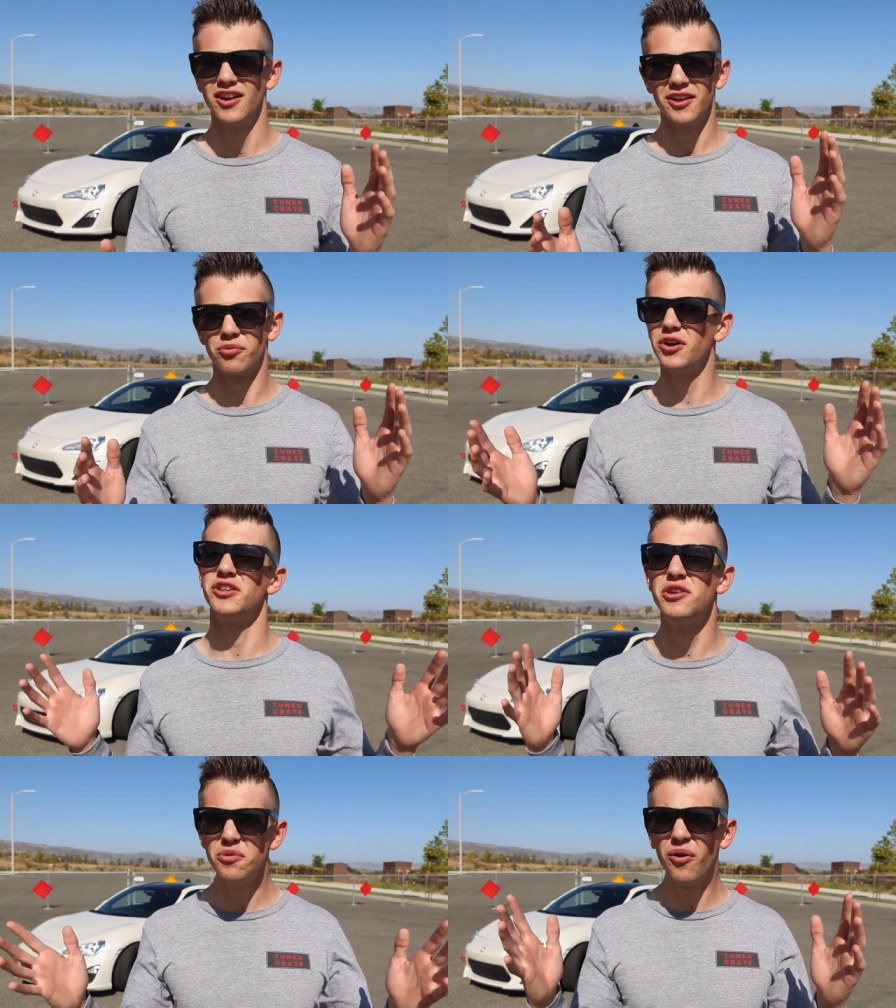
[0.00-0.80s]
What
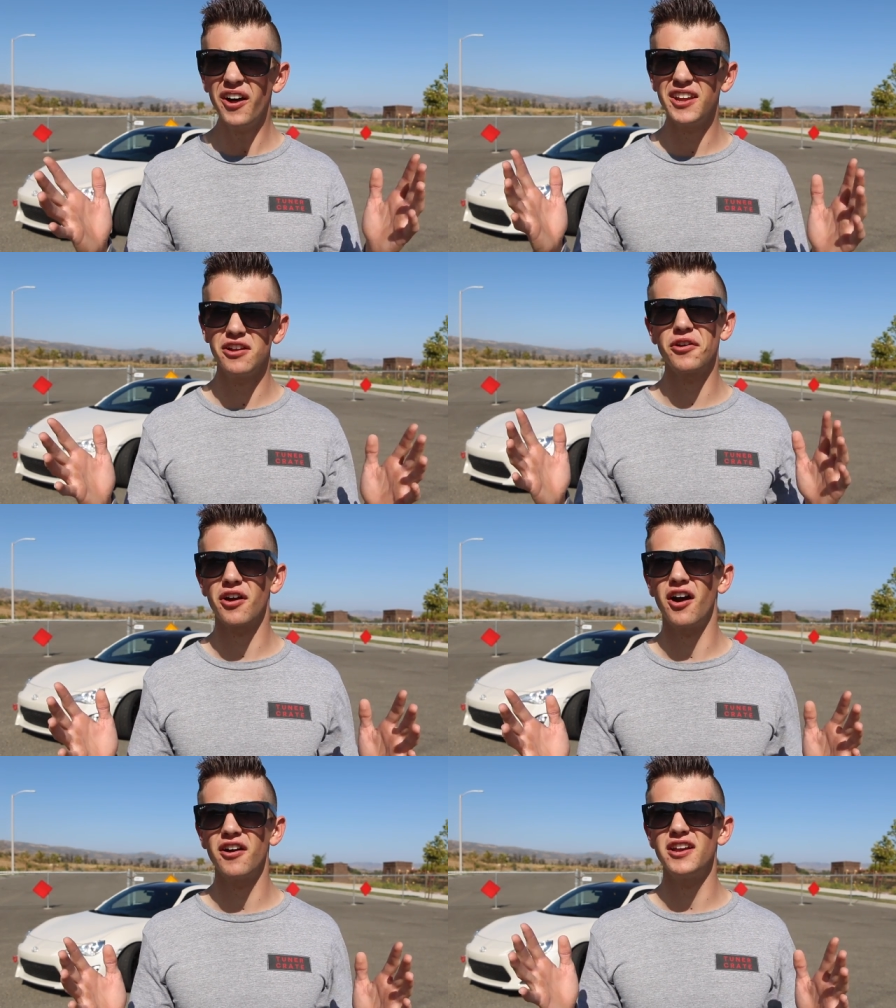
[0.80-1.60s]
you want in your
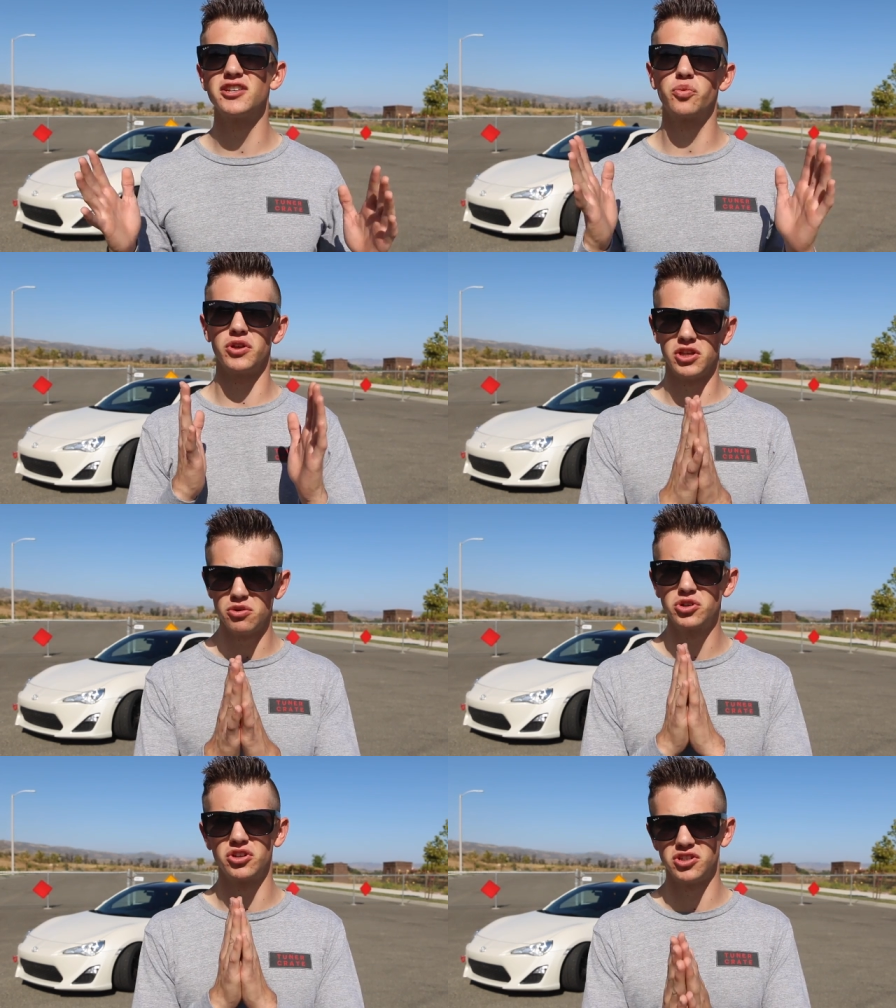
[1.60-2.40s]
car is what
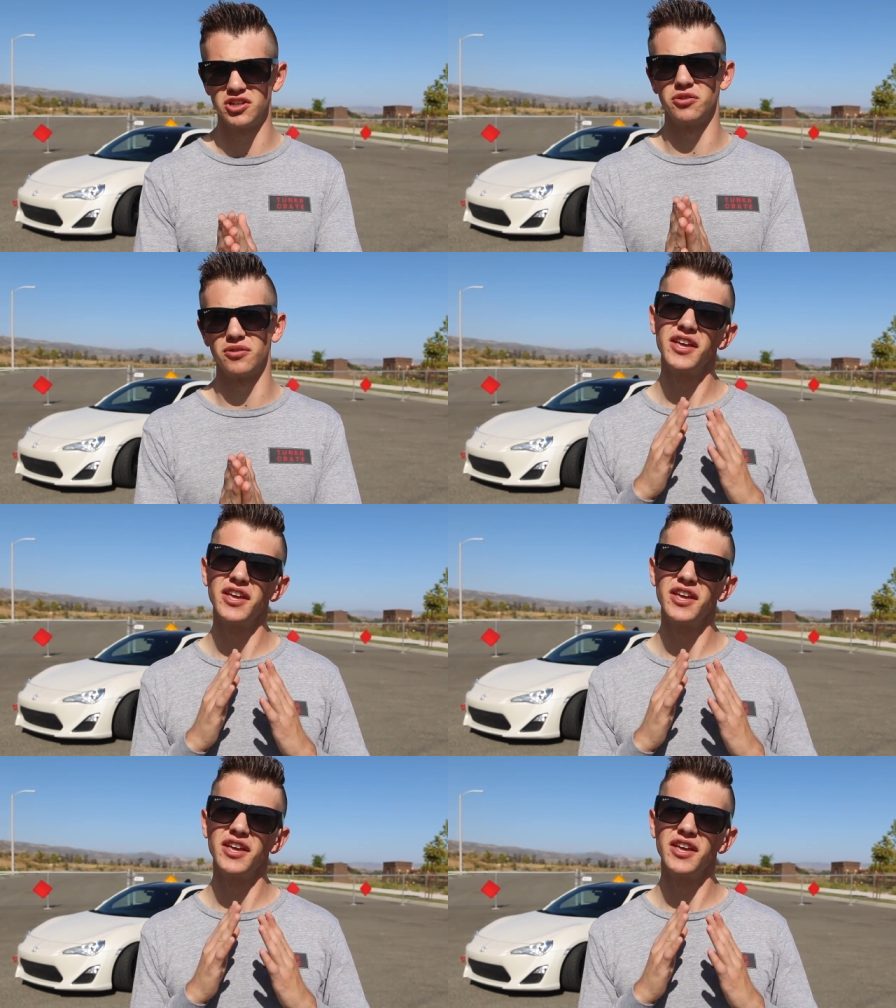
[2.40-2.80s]
you should do.